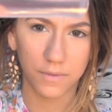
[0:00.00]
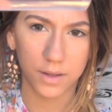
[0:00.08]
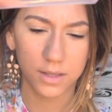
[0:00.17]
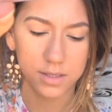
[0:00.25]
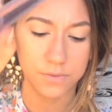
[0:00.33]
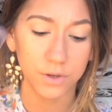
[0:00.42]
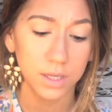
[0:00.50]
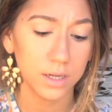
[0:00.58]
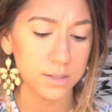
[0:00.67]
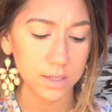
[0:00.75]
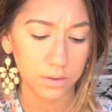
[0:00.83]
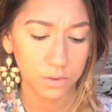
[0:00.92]
I've had this for
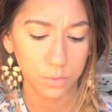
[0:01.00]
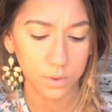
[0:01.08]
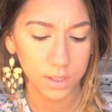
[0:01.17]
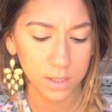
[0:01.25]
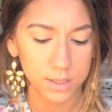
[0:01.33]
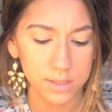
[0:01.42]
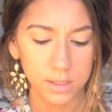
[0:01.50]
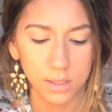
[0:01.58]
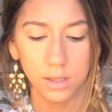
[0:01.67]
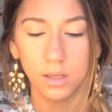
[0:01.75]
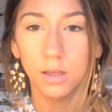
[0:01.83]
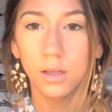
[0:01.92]
years. I don't know what it is.
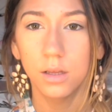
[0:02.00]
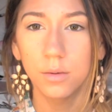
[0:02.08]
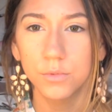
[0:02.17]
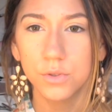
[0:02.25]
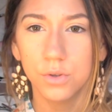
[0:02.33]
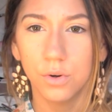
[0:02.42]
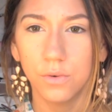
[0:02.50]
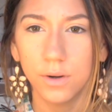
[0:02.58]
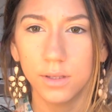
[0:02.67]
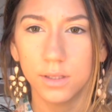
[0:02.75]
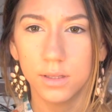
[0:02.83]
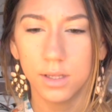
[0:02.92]
Just go
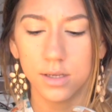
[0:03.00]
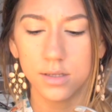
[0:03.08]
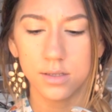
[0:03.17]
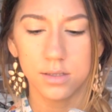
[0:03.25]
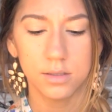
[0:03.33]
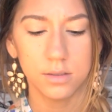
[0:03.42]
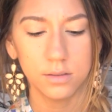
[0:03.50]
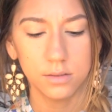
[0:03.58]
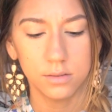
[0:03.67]
around like this.